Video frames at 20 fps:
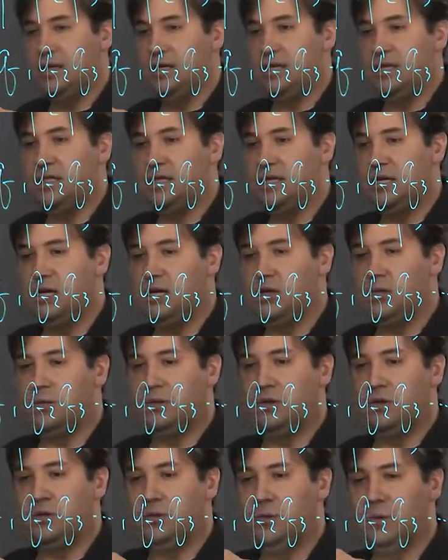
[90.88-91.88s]
is
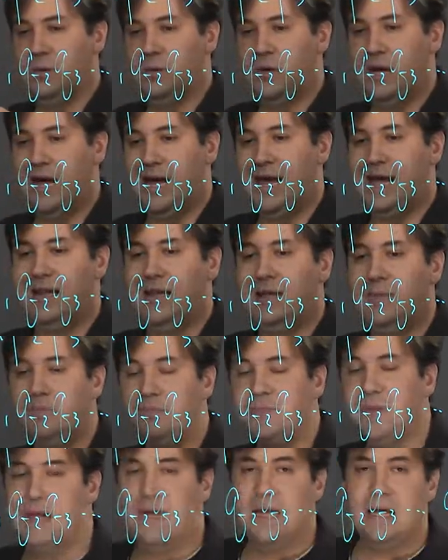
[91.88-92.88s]
equal to L,
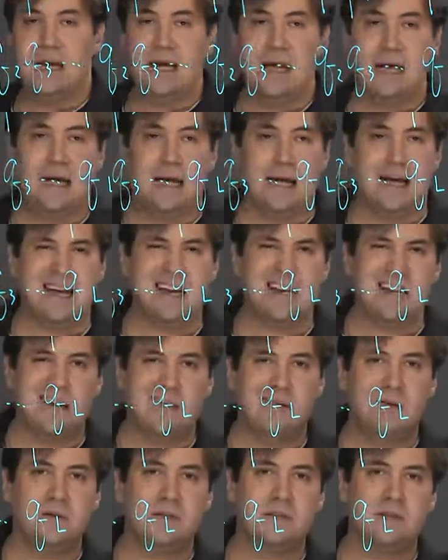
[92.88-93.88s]
and
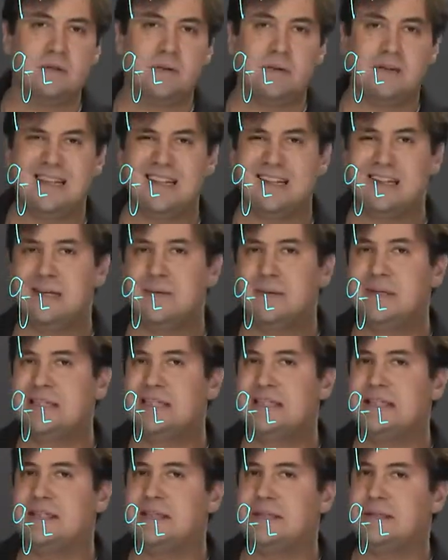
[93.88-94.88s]
also that there
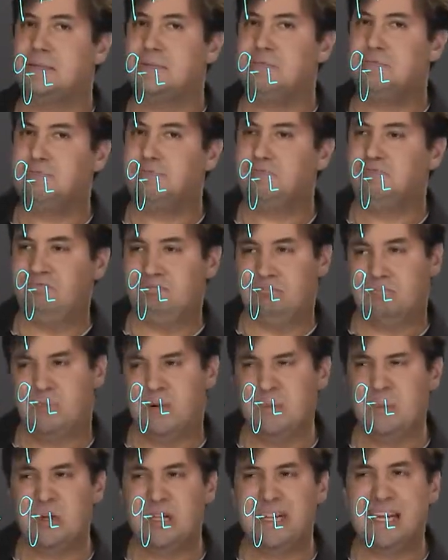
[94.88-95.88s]
is a
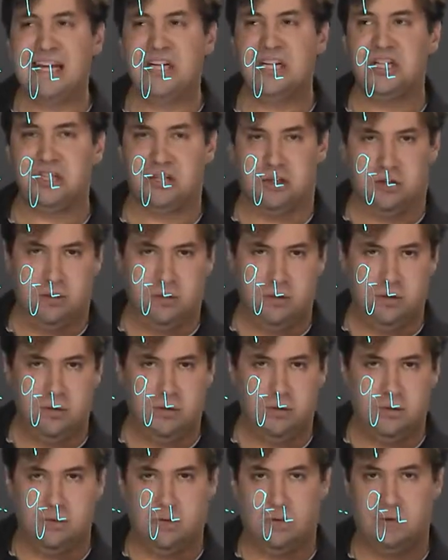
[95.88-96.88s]
permutation,
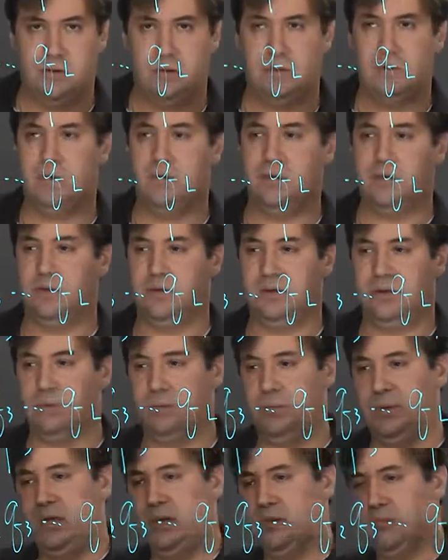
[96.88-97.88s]

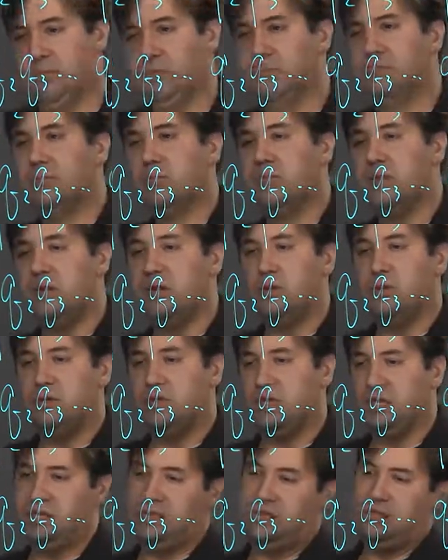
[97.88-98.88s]

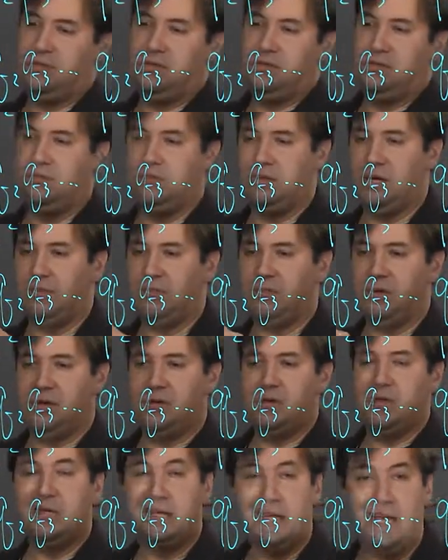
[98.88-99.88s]
denote this
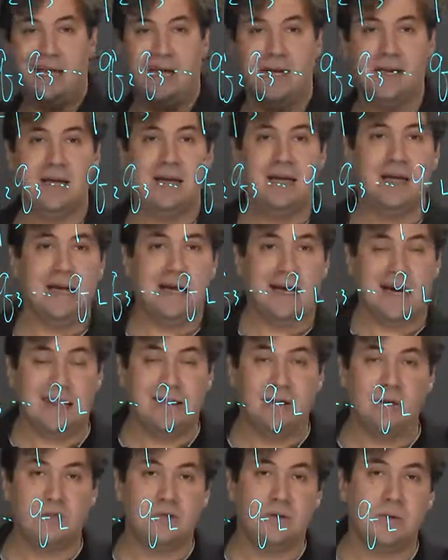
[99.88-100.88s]
number k,
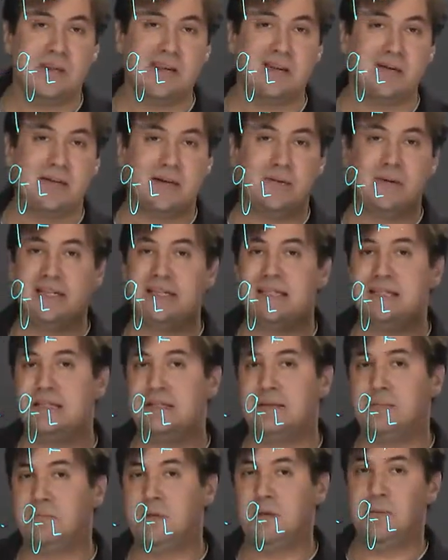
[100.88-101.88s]
and also that there is
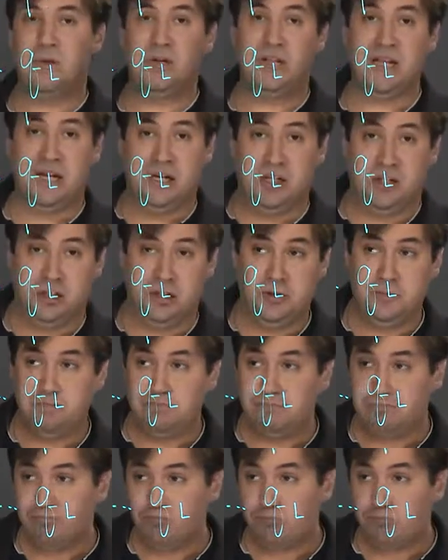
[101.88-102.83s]
a permutation,